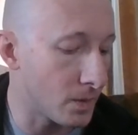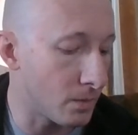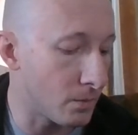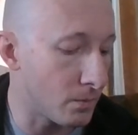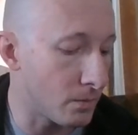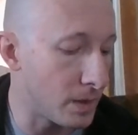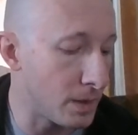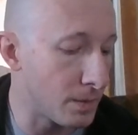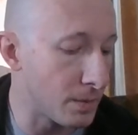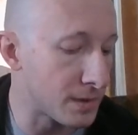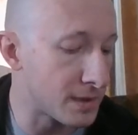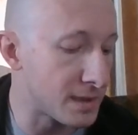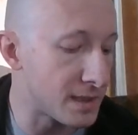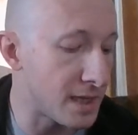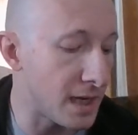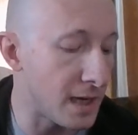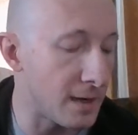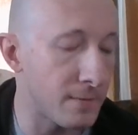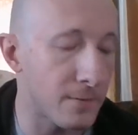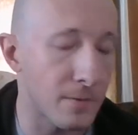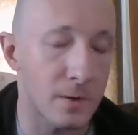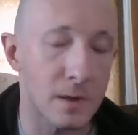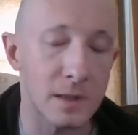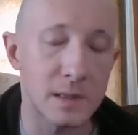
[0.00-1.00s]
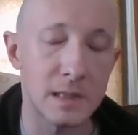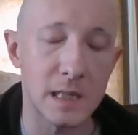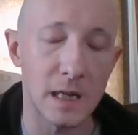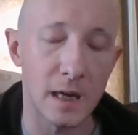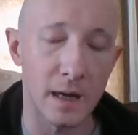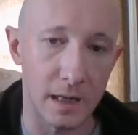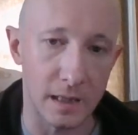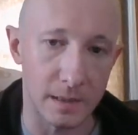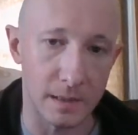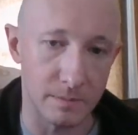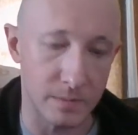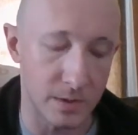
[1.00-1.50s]
We will stay for a
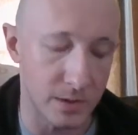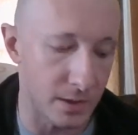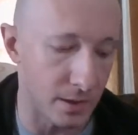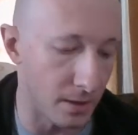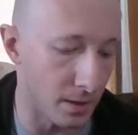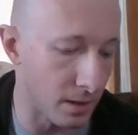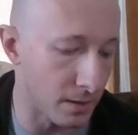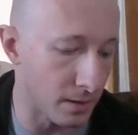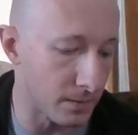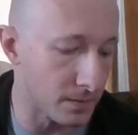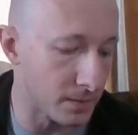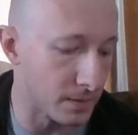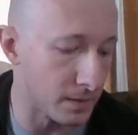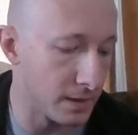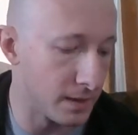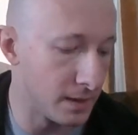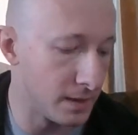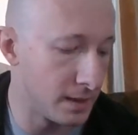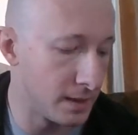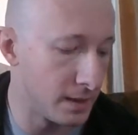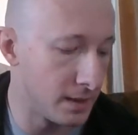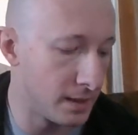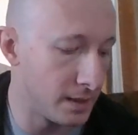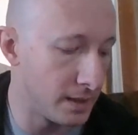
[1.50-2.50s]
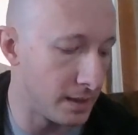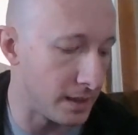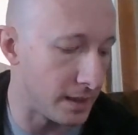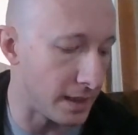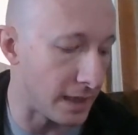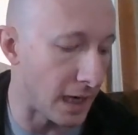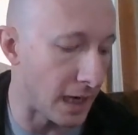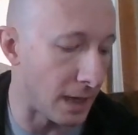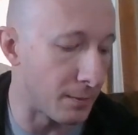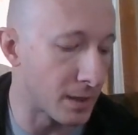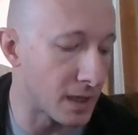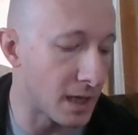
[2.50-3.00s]
time, she offered,
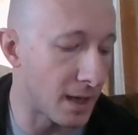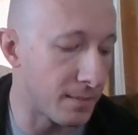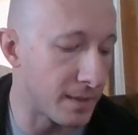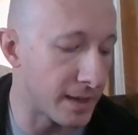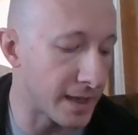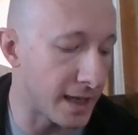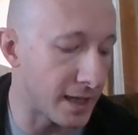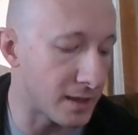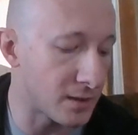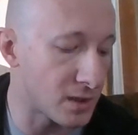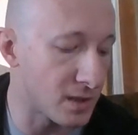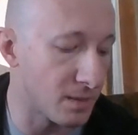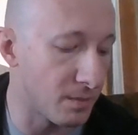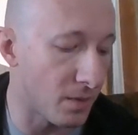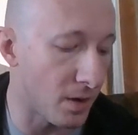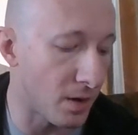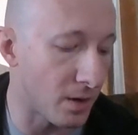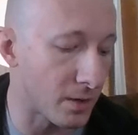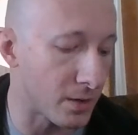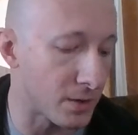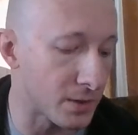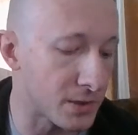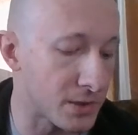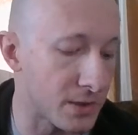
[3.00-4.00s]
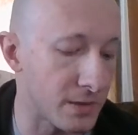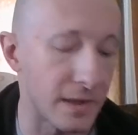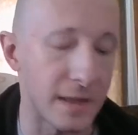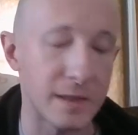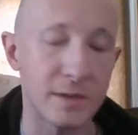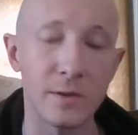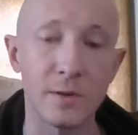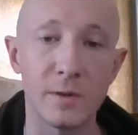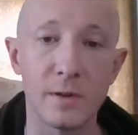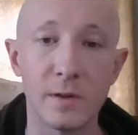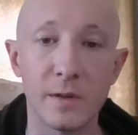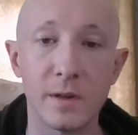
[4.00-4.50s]
and I will come again tomorrow so that
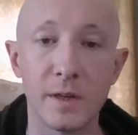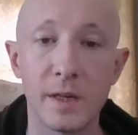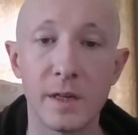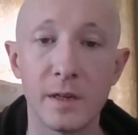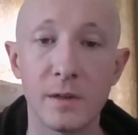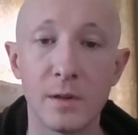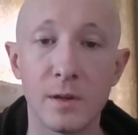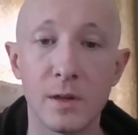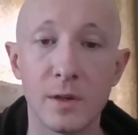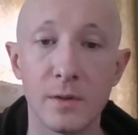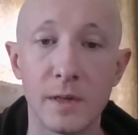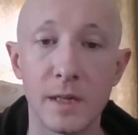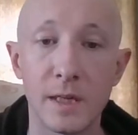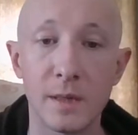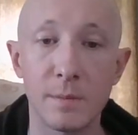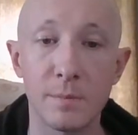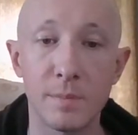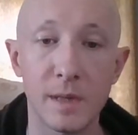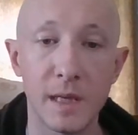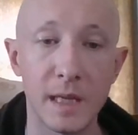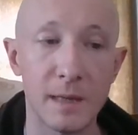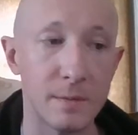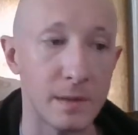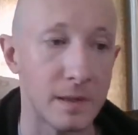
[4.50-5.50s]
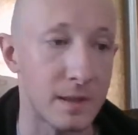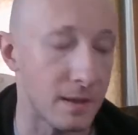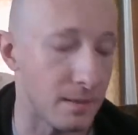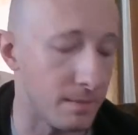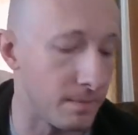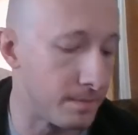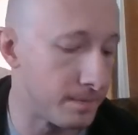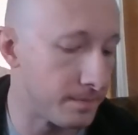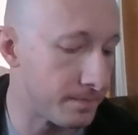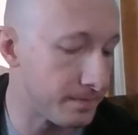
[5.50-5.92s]
In a Hurry can play with him.